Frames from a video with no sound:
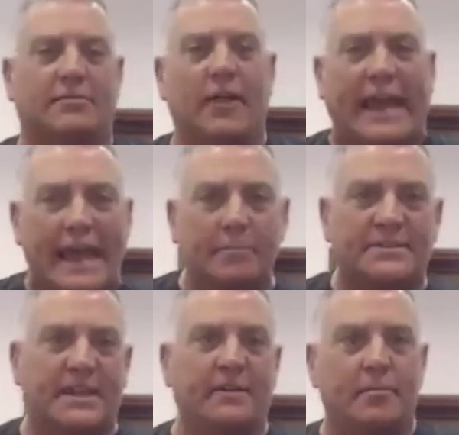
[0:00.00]
Like
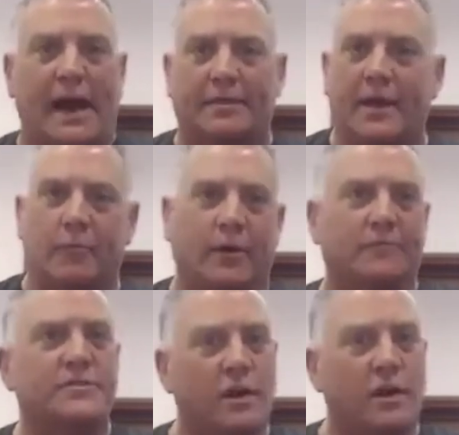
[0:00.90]
MTV back then would have just